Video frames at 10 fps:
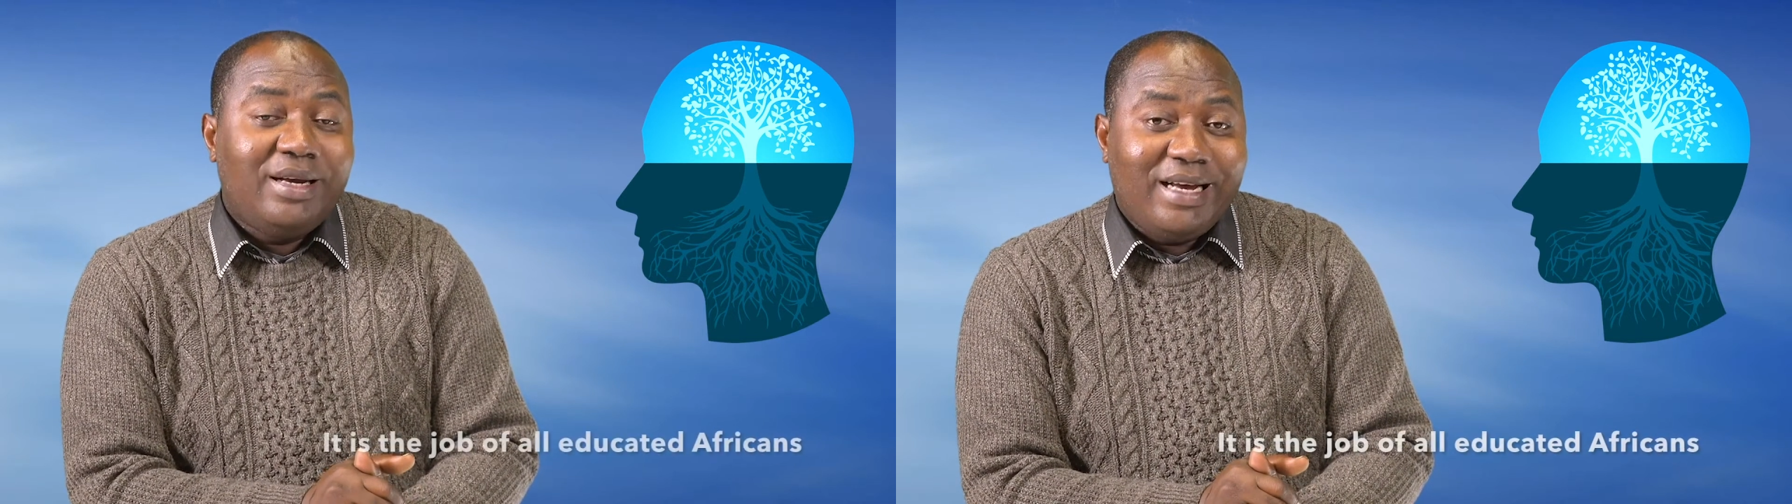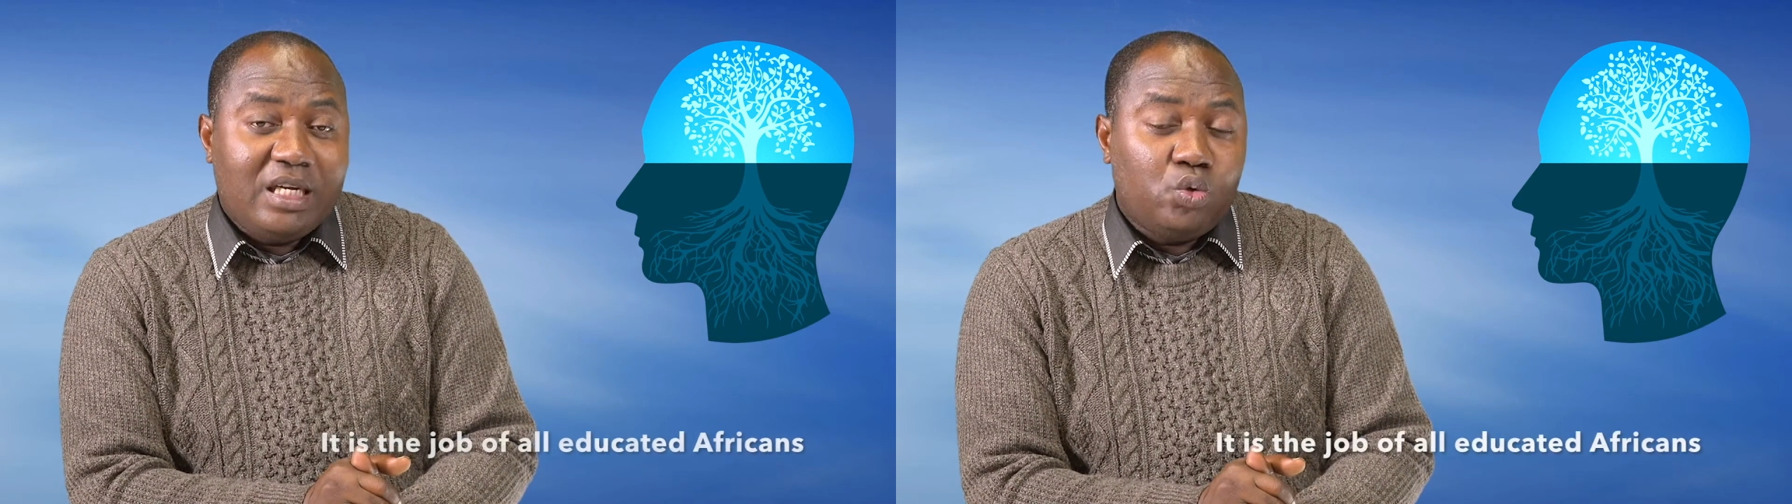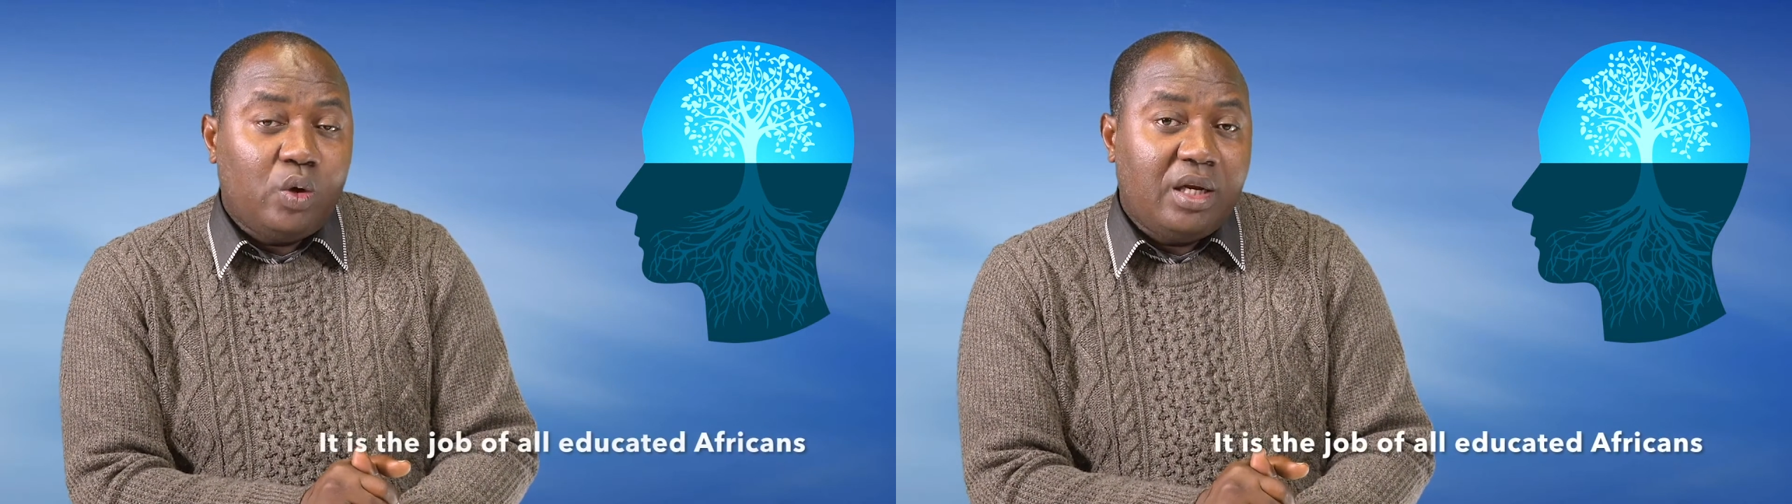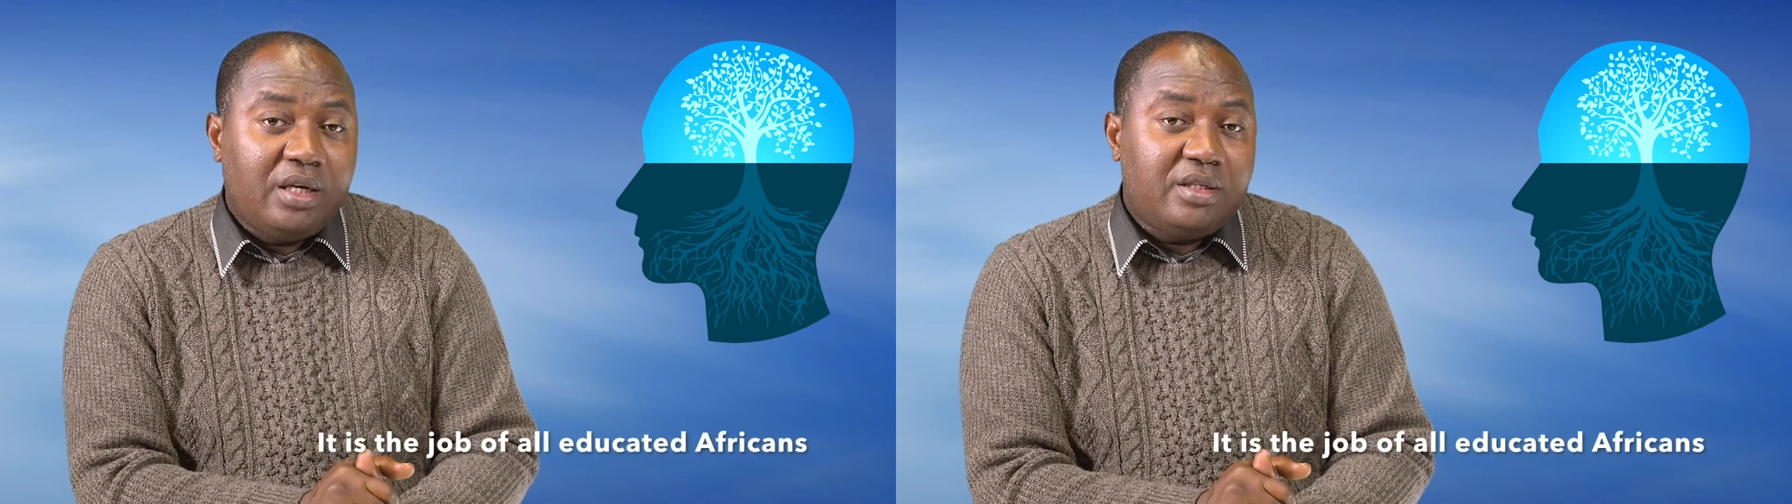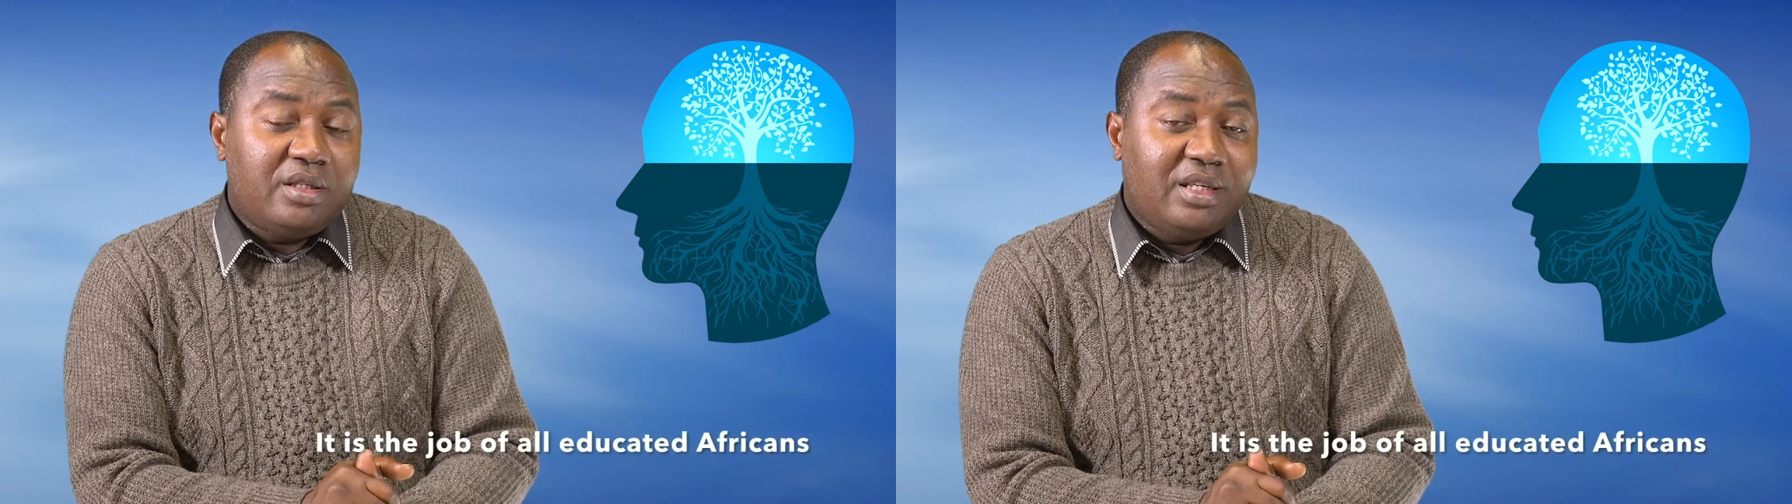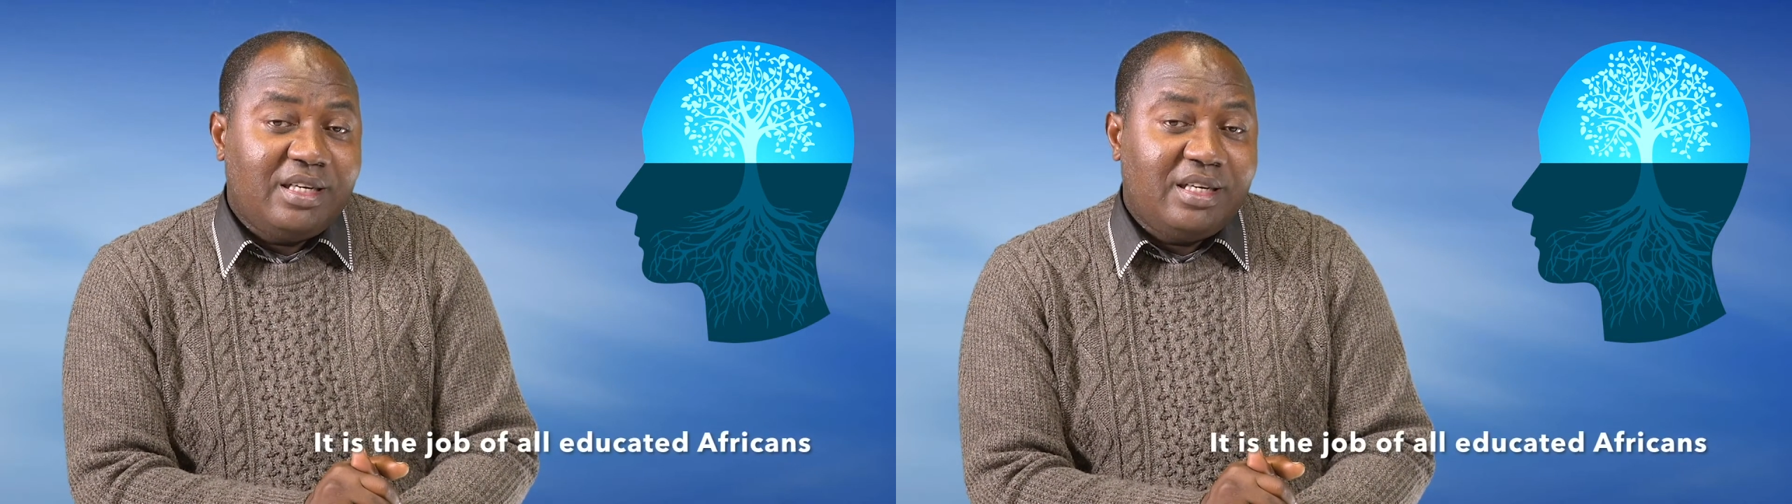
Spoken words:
as well as